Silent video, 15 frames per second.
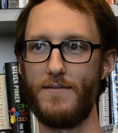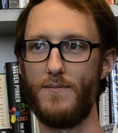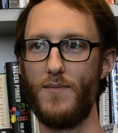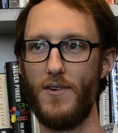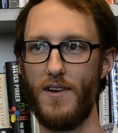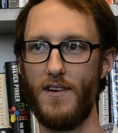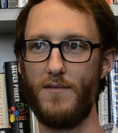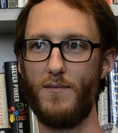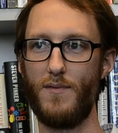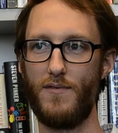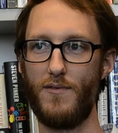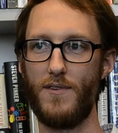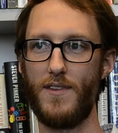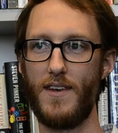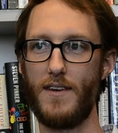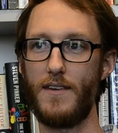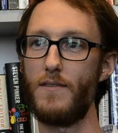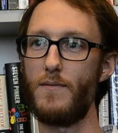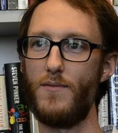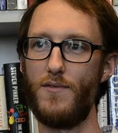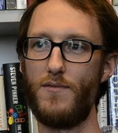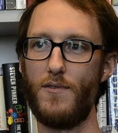more of before they
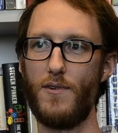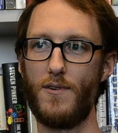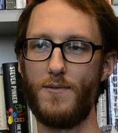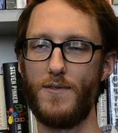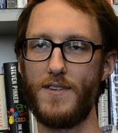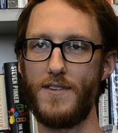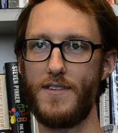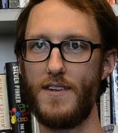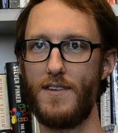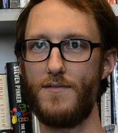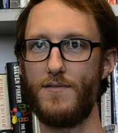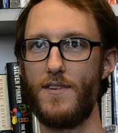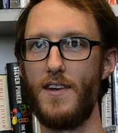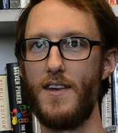move forward with the stuff.